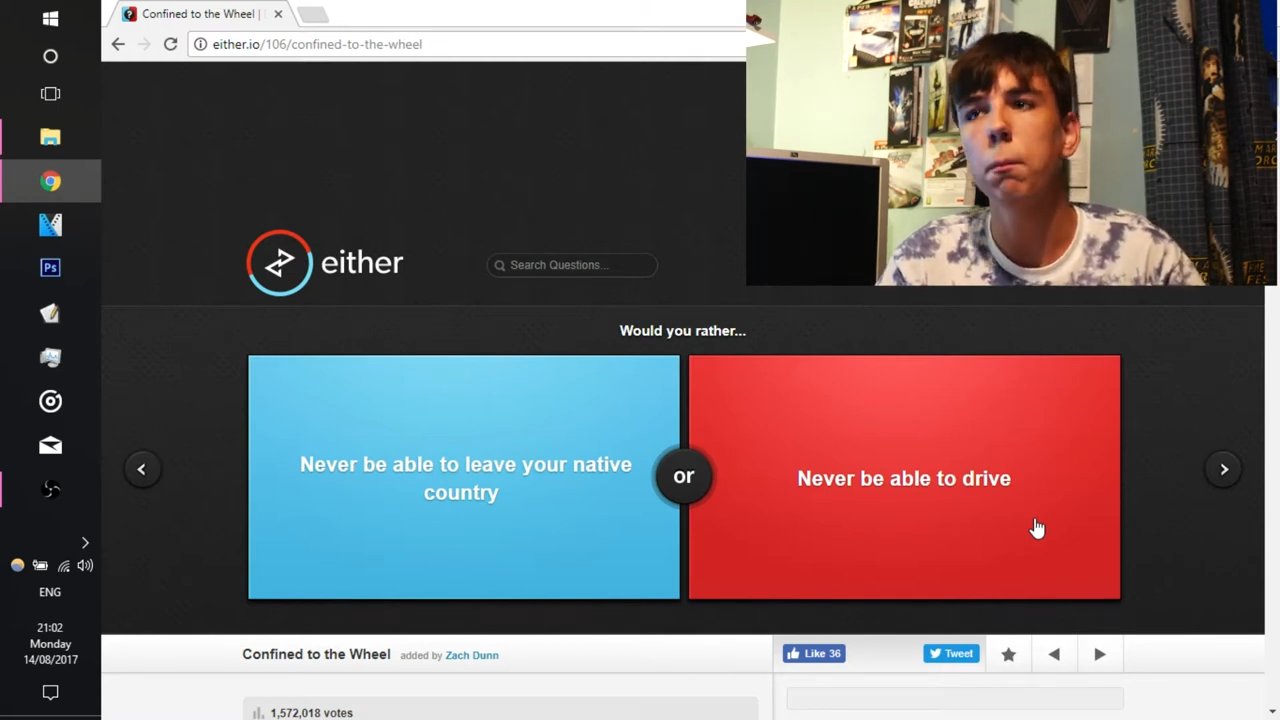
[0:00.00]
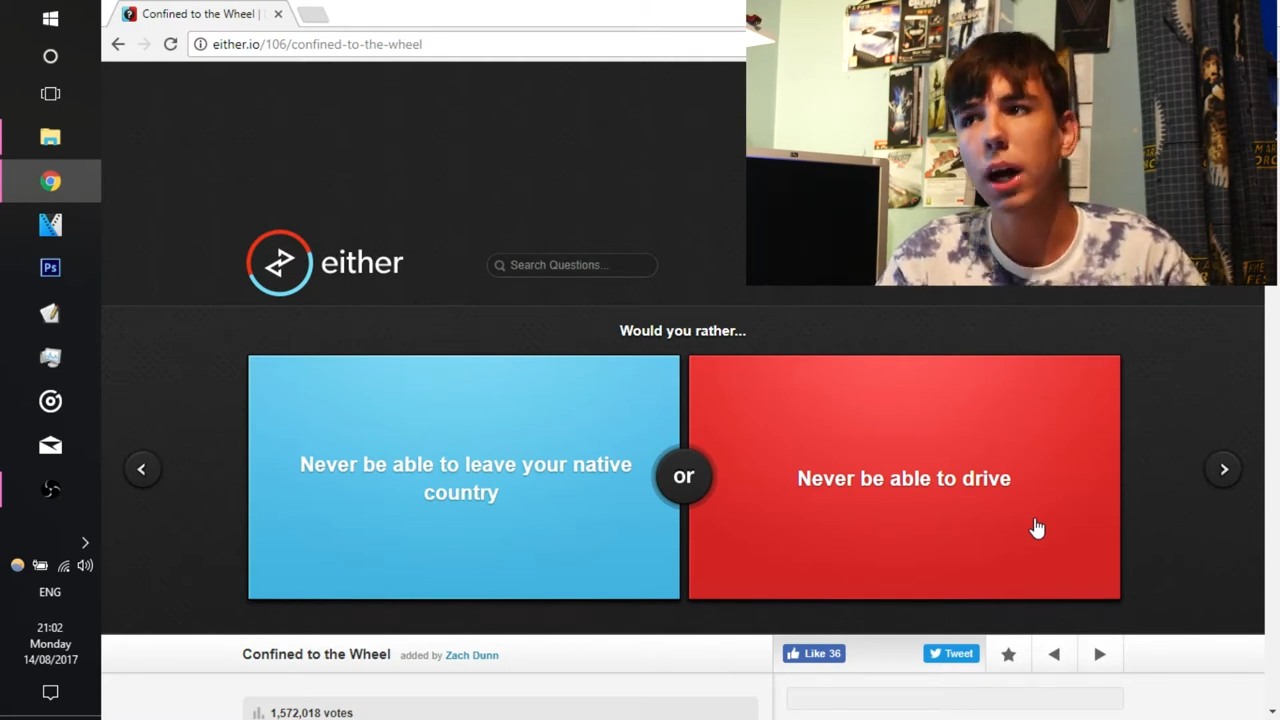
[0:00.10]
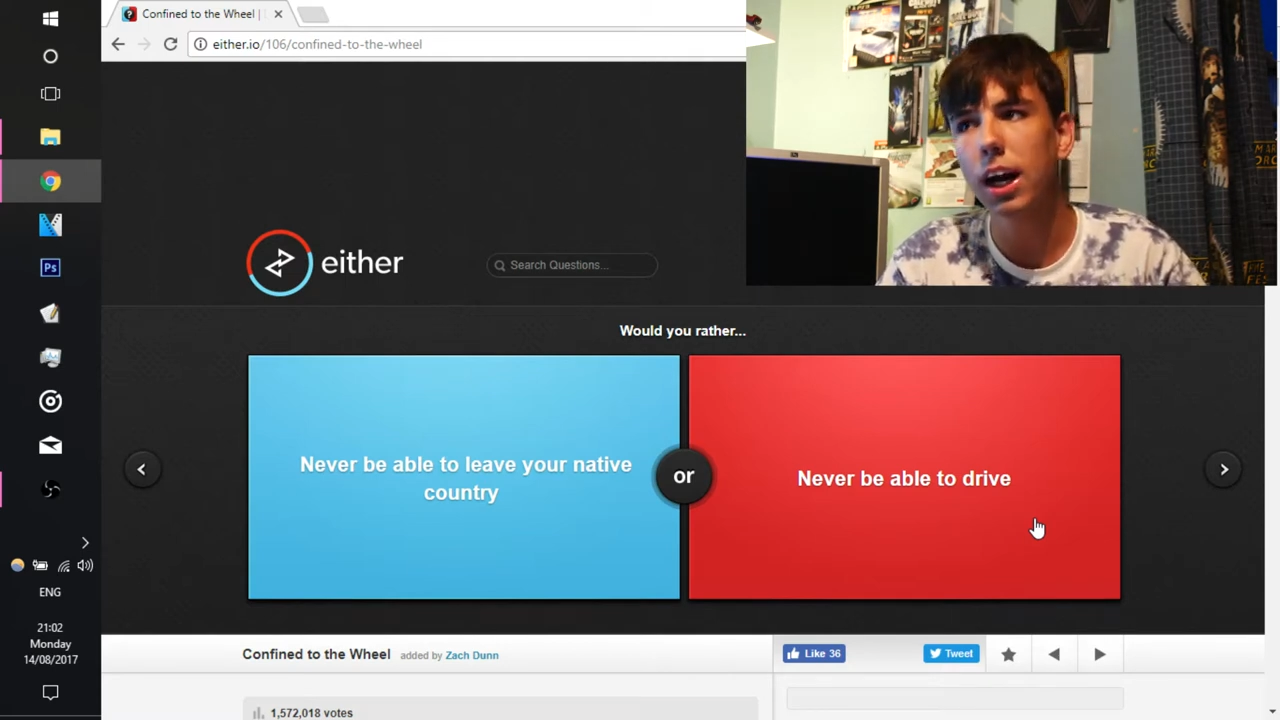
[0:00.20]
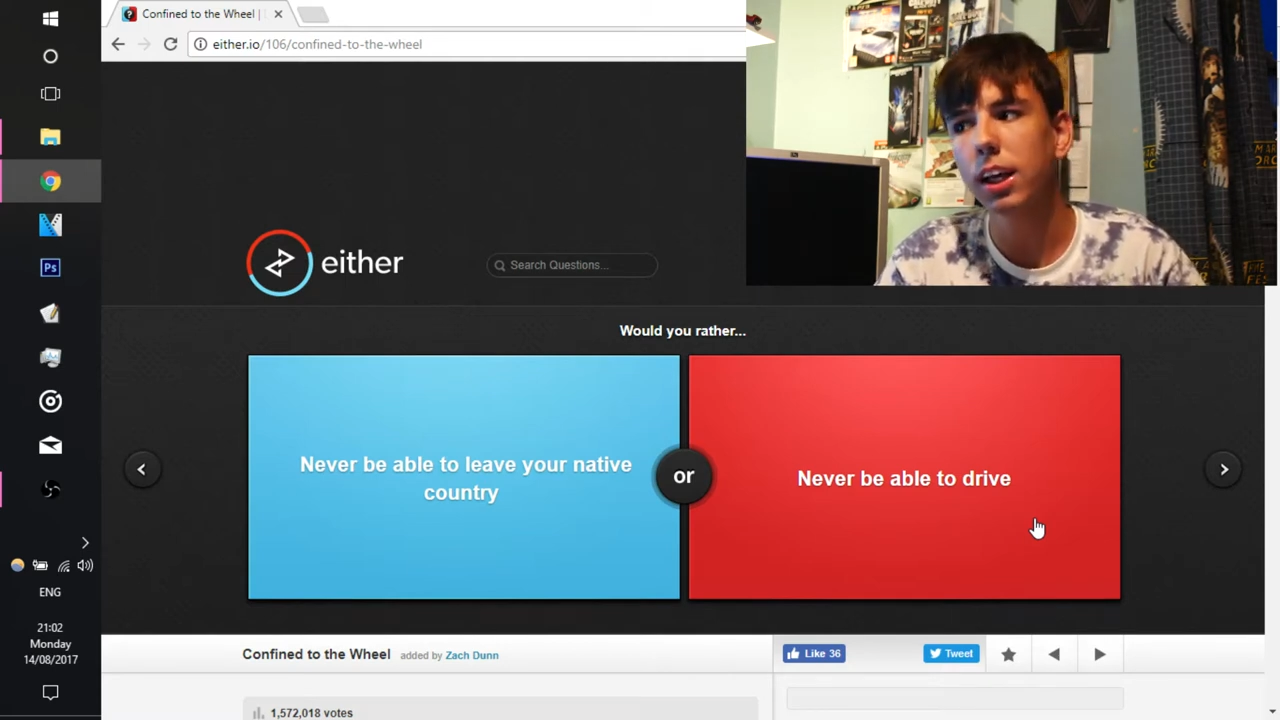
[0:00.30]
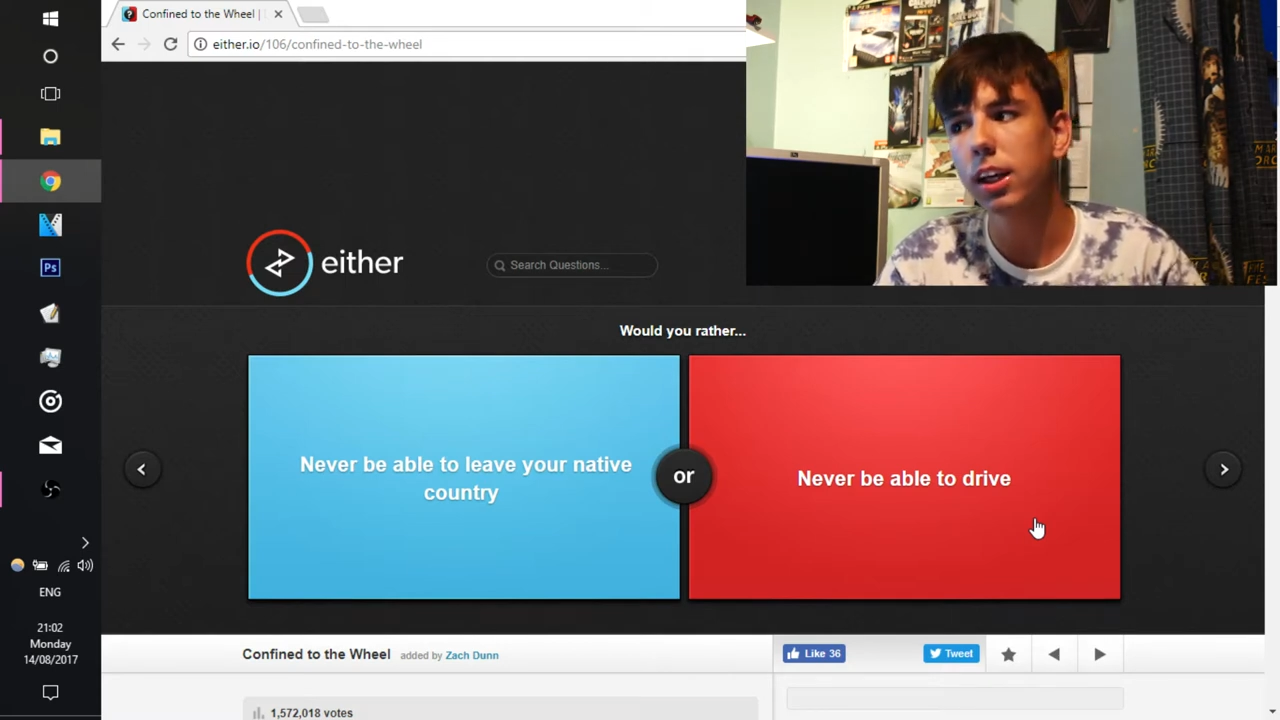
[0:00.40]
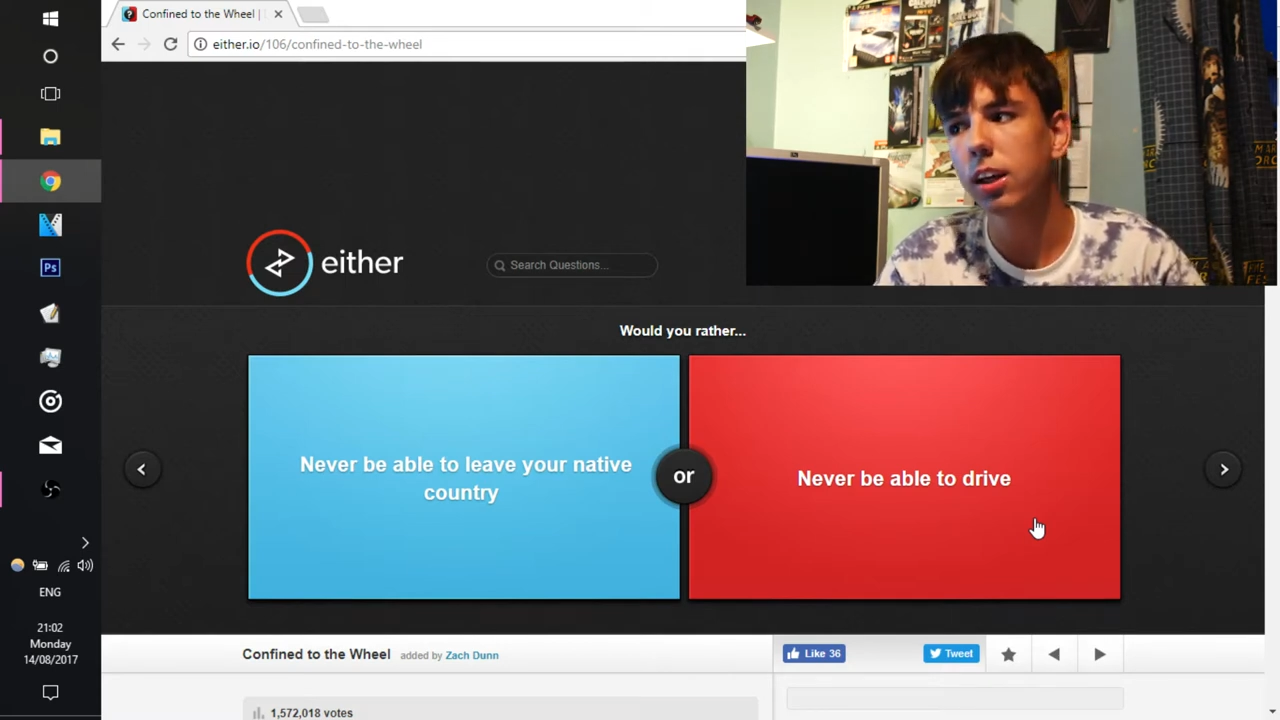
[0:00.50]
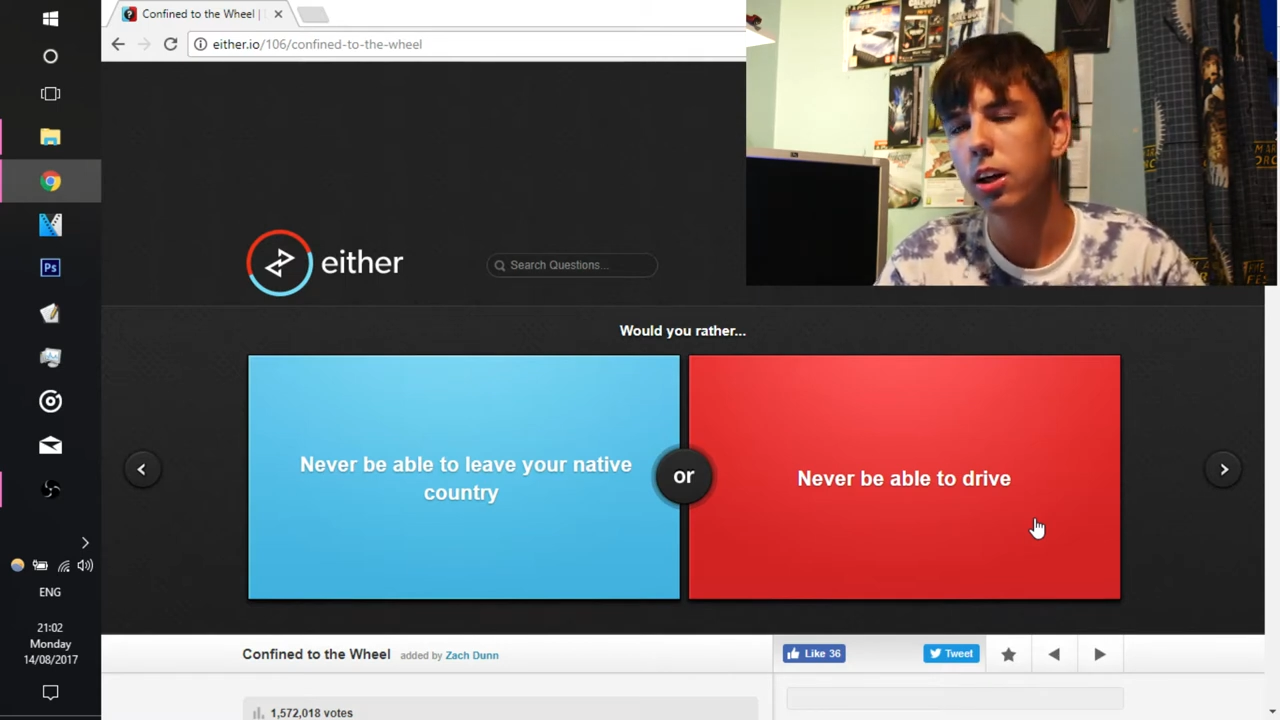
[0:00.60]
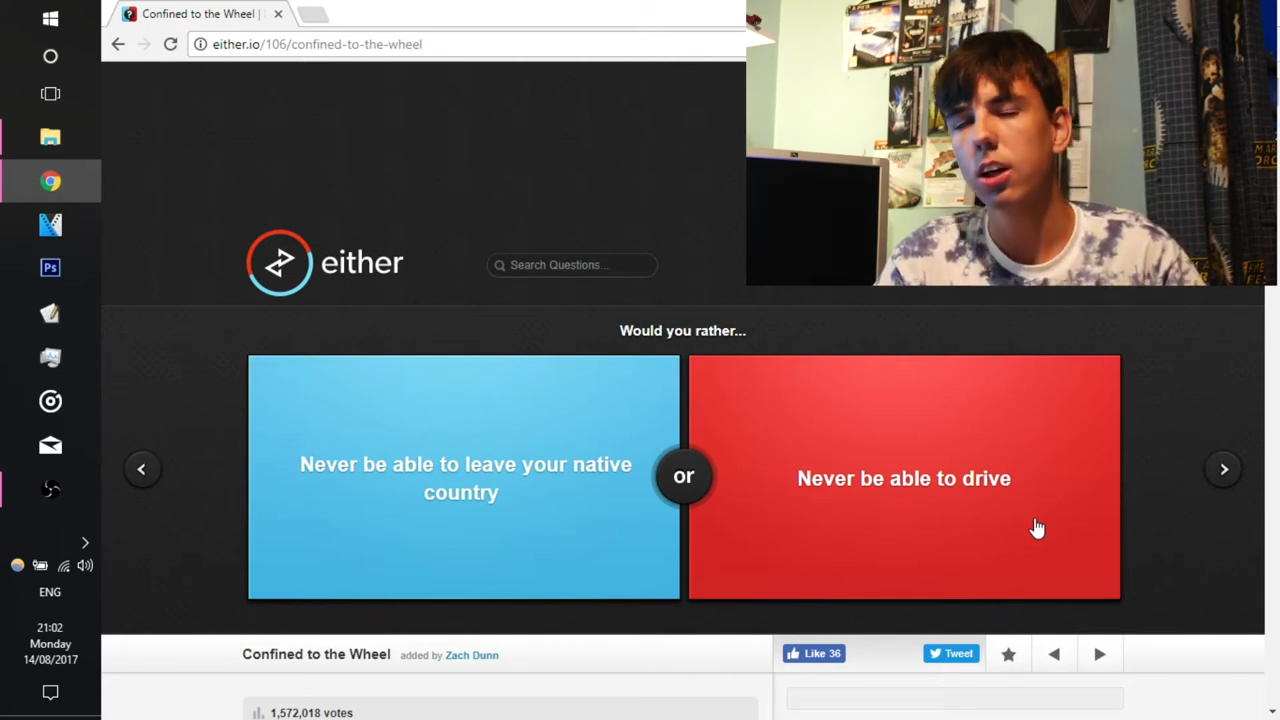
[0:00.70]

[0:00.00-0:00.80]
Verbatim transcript: bike,